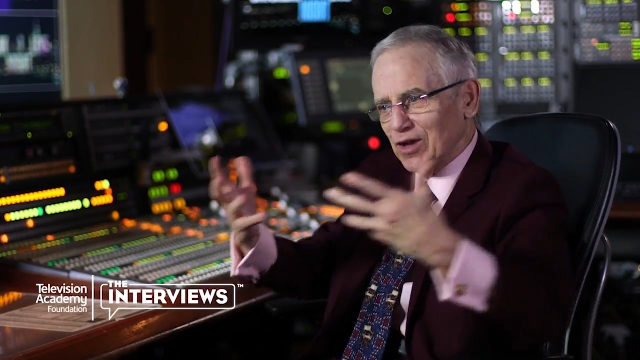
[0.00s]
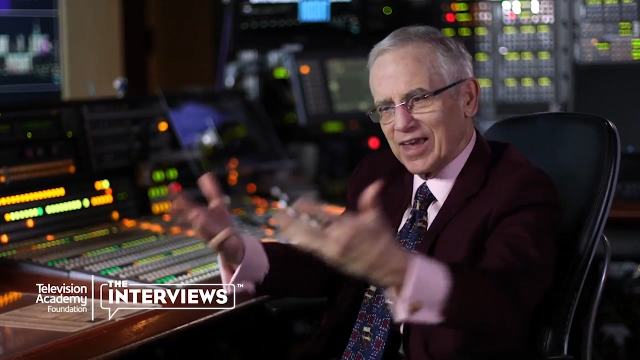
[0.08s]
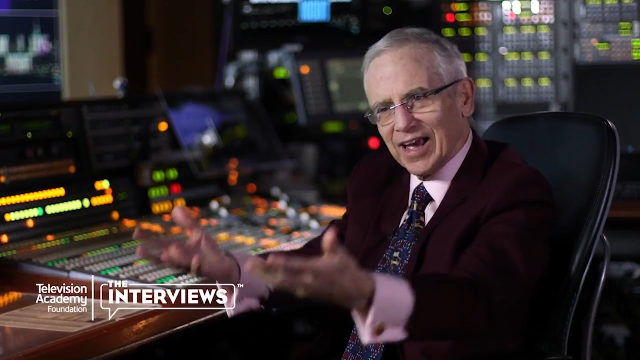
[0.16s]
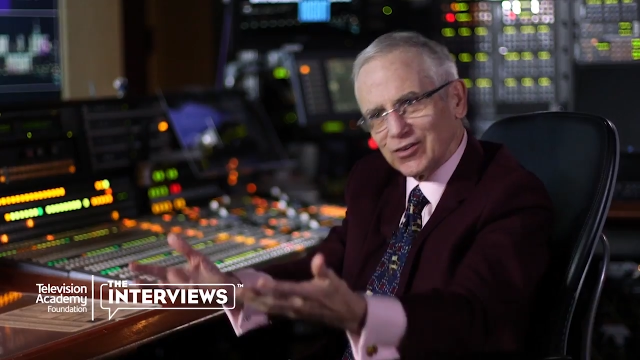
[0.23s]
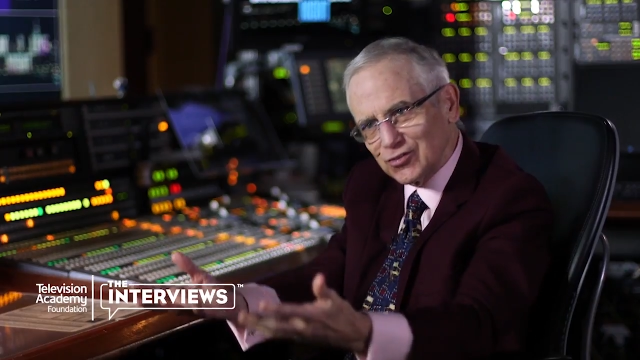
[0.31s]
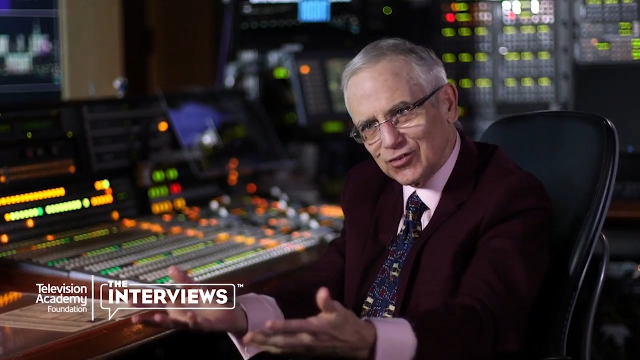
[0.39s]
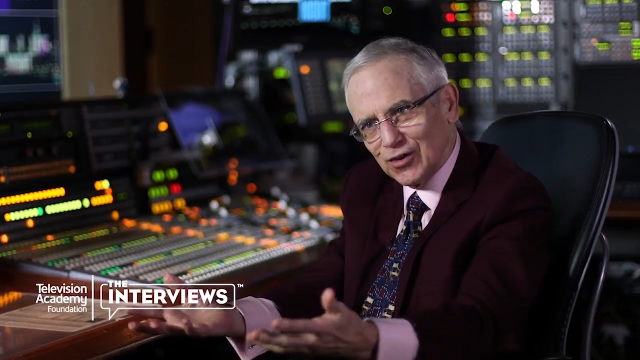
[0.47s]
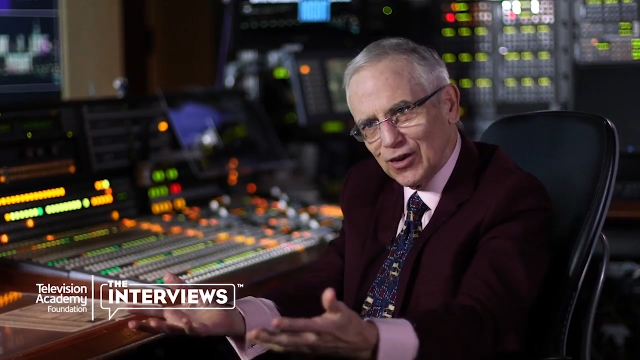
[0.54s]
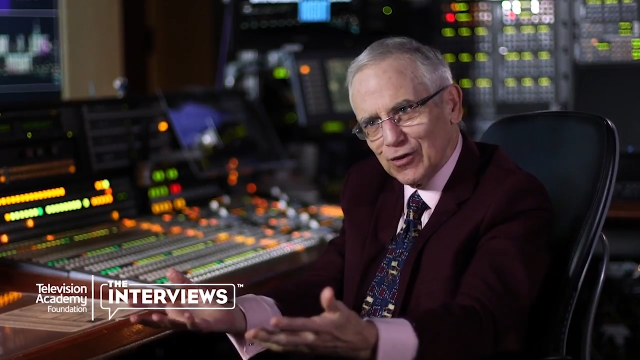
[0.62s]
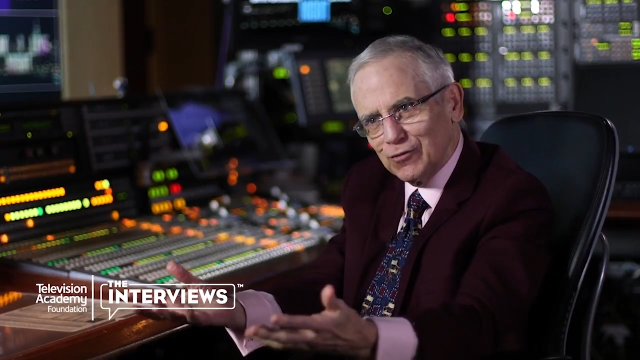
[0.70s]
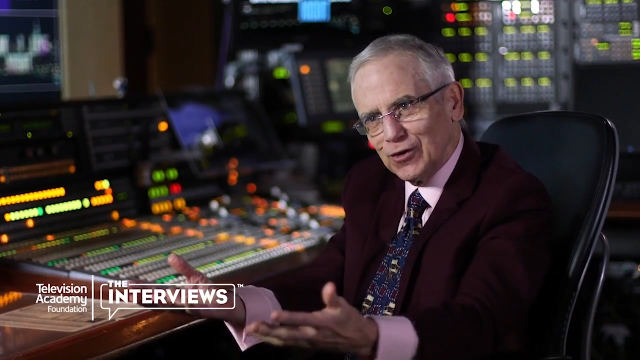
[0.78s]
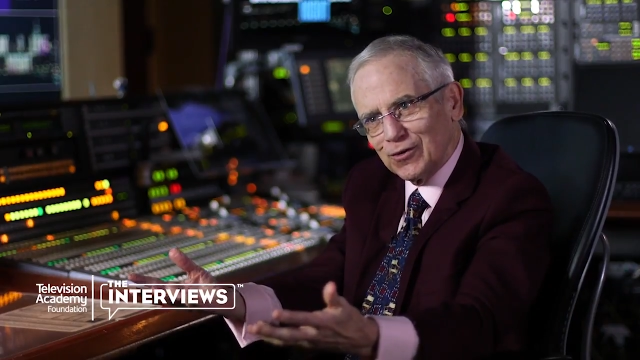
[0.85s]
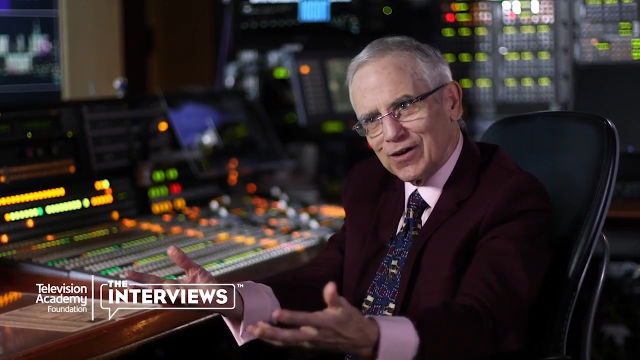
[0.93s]
guest
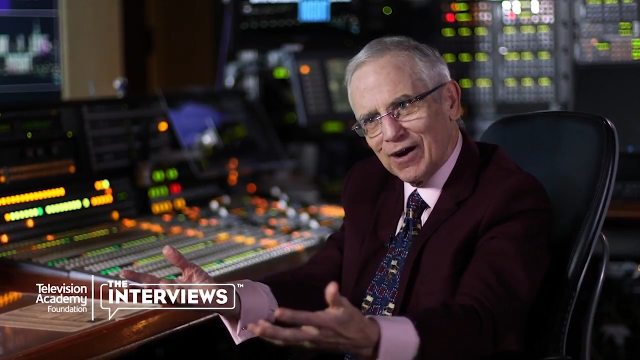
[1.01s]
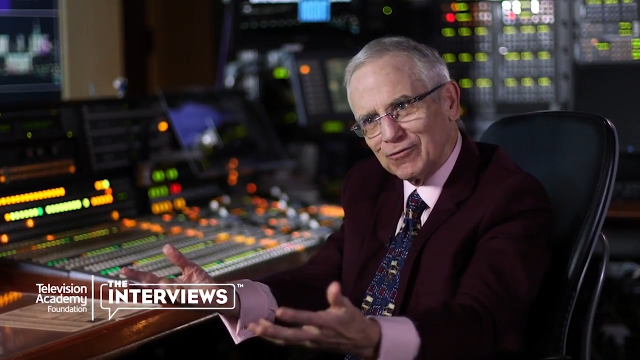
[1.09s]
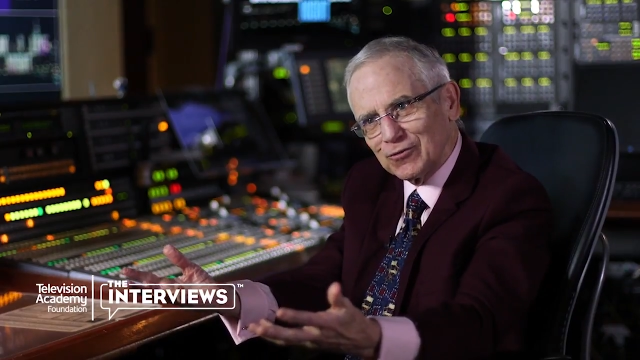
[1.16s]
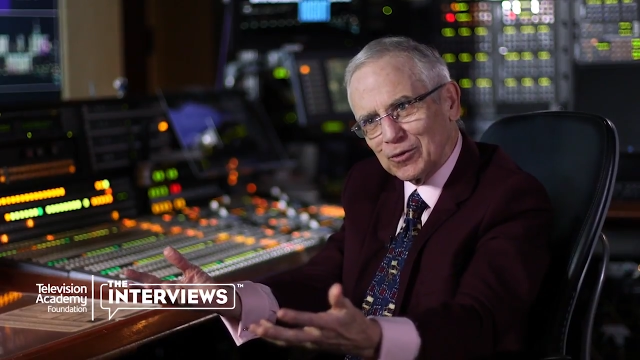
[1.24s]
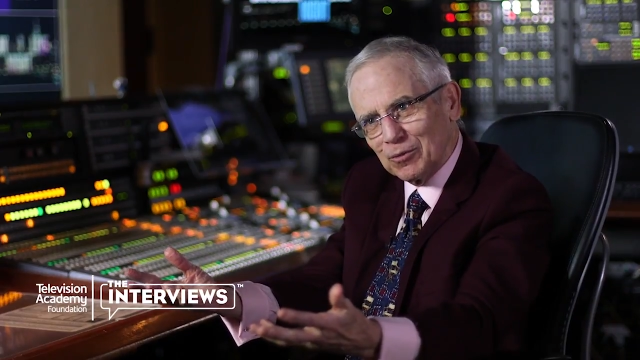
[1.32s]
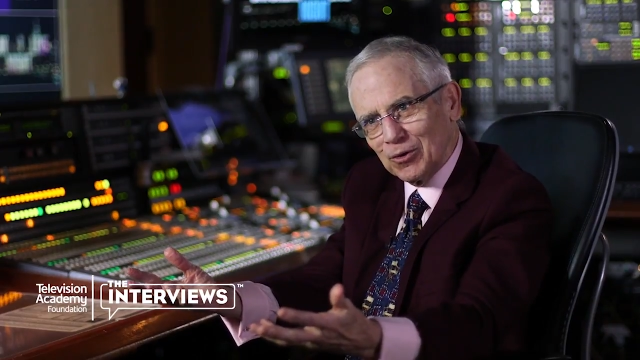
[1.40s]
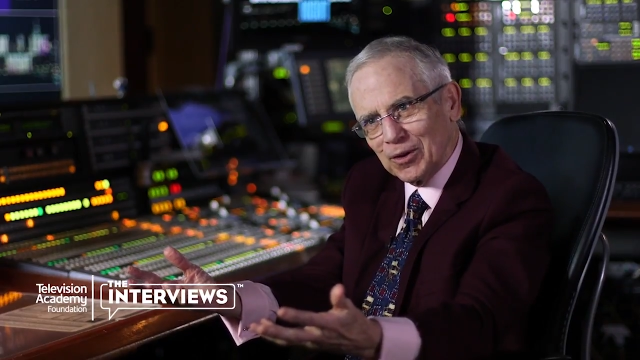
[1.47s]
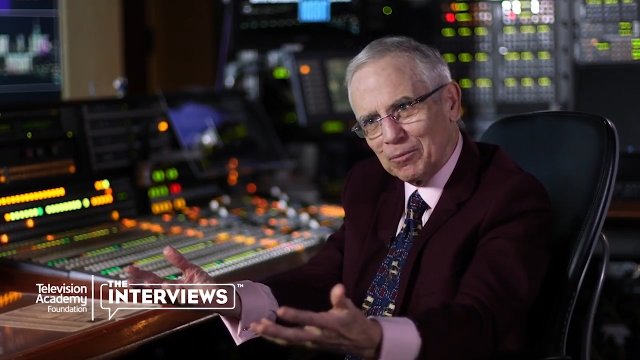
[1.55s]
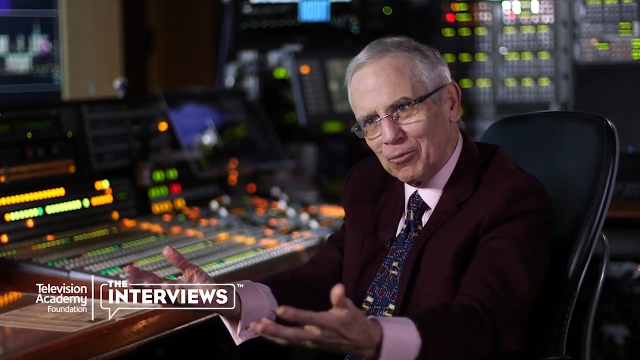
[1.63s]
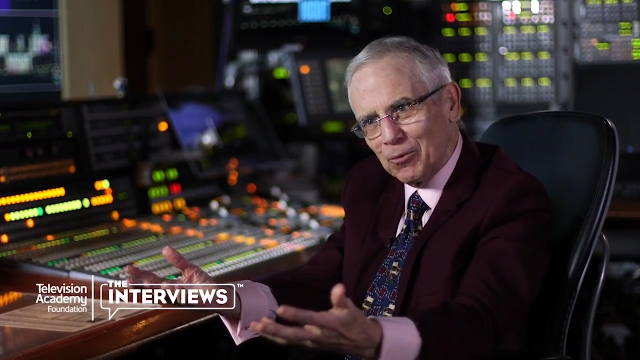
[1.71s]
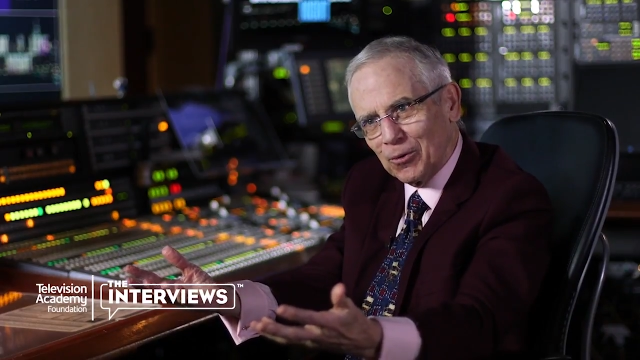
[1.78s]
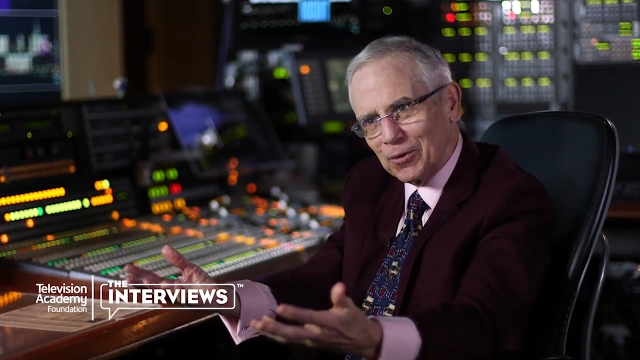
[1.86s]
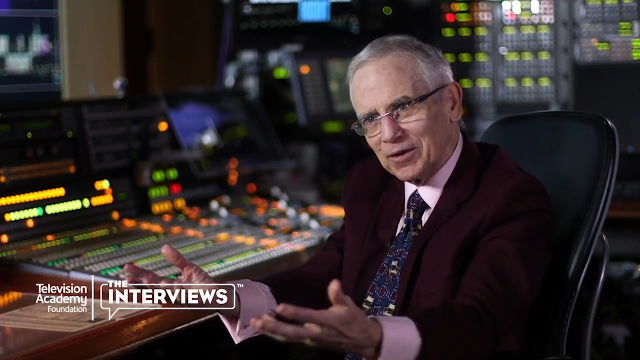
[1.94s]
feel comfortable and
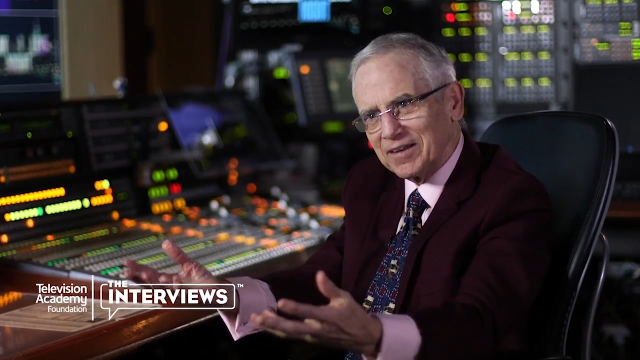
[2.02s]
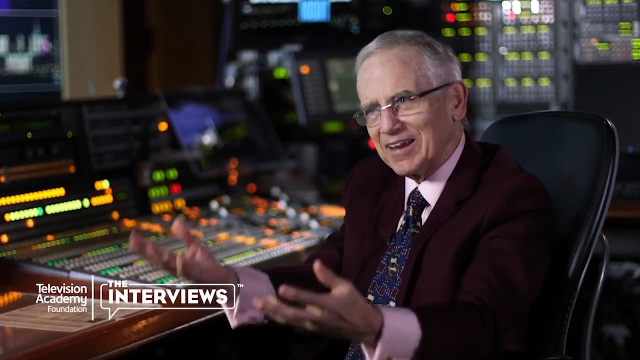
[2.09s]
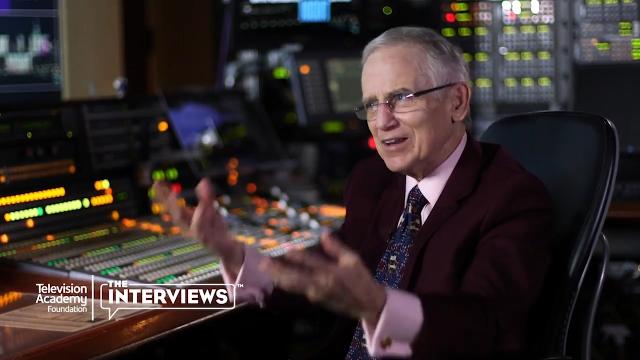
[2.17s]
important,